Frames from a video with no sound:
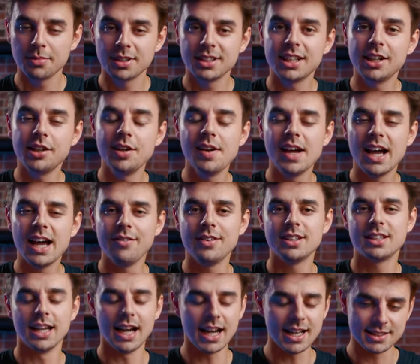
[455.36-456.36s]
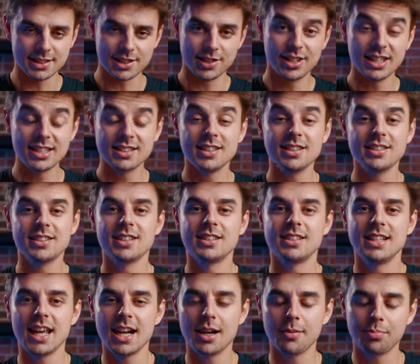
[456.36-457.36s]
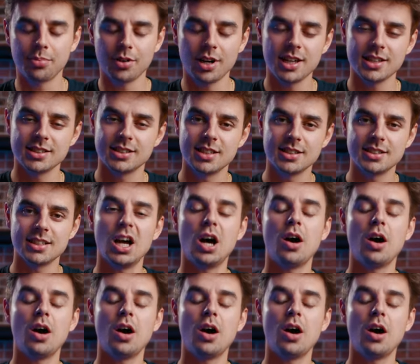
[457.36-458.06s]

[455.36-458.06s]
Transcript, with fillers: But there you have it guys. This is the setup process